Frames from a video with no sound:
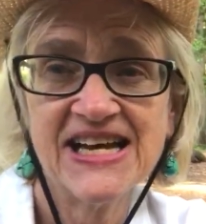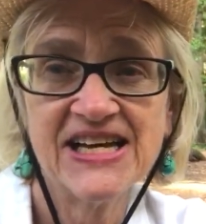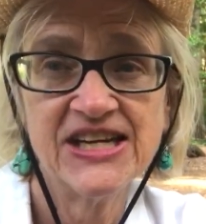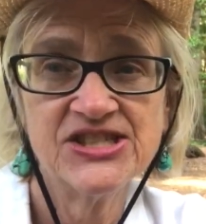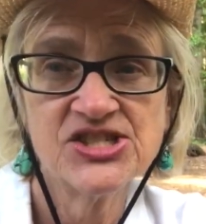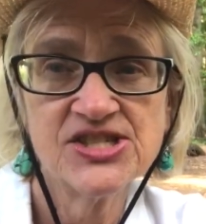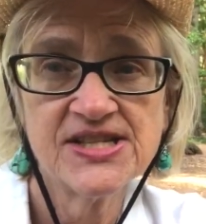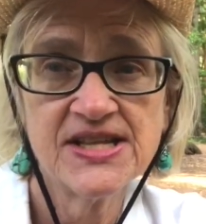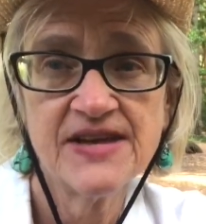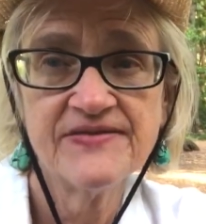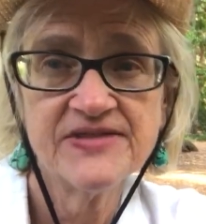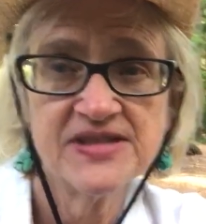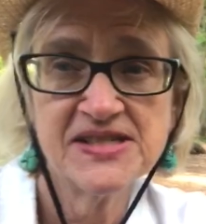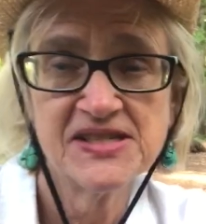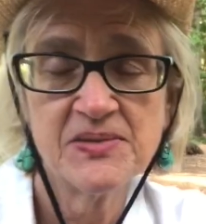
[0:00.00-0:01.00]
I just
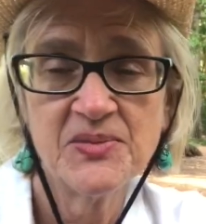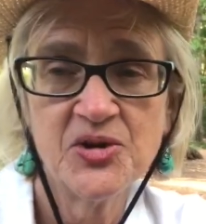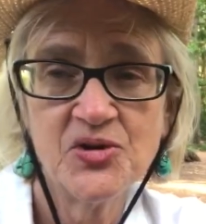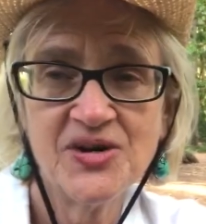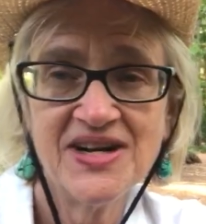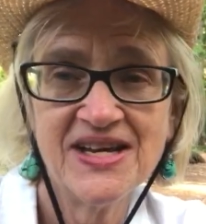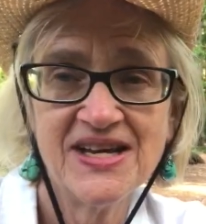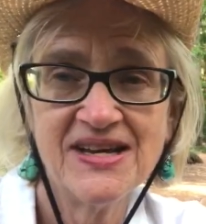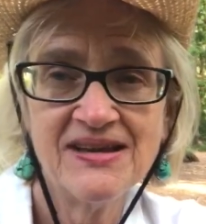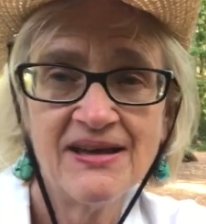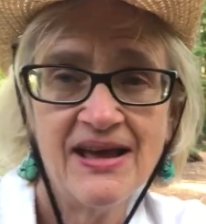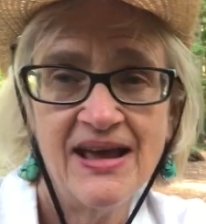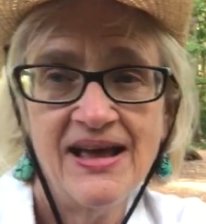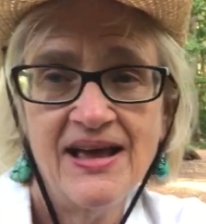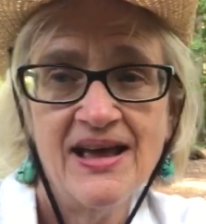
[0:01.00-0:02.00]
love this community
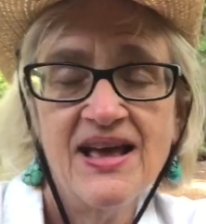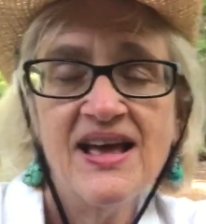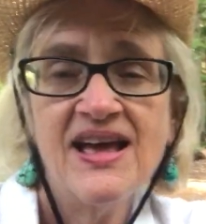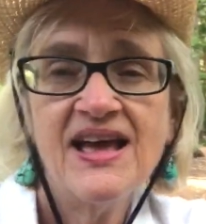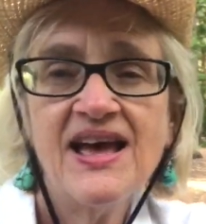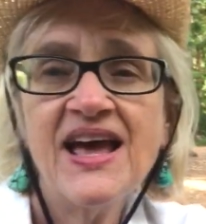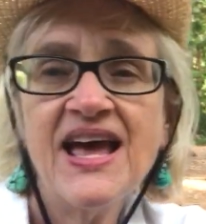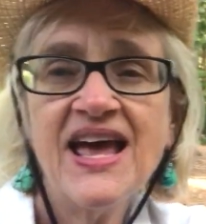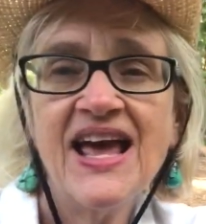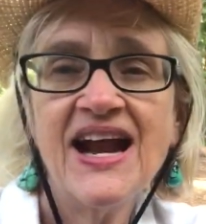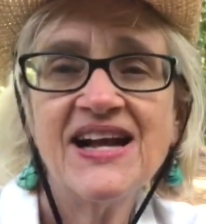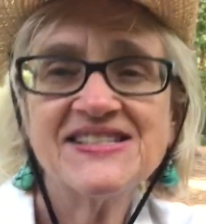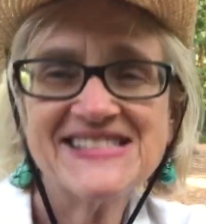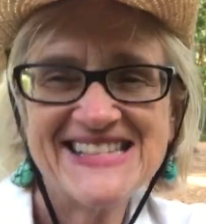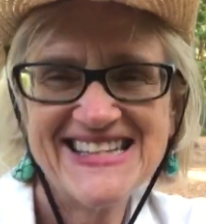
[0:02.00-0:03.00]
and
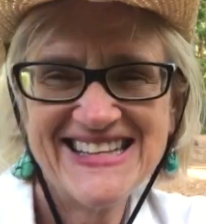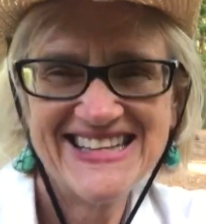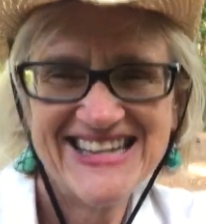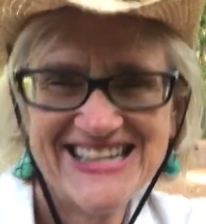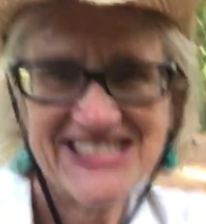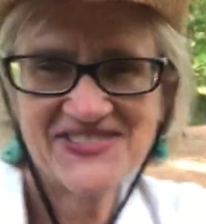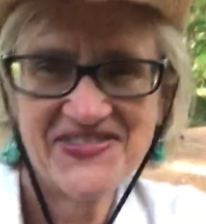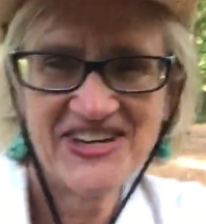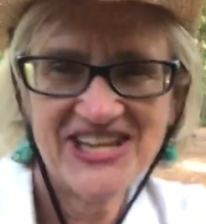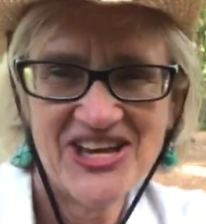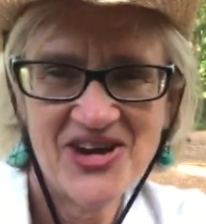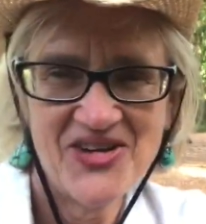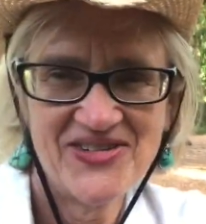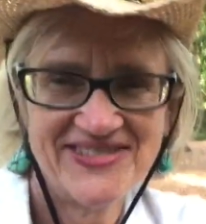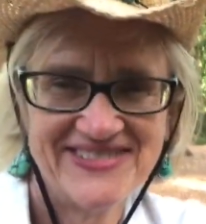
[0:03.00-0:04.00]
I'll see you in the next video.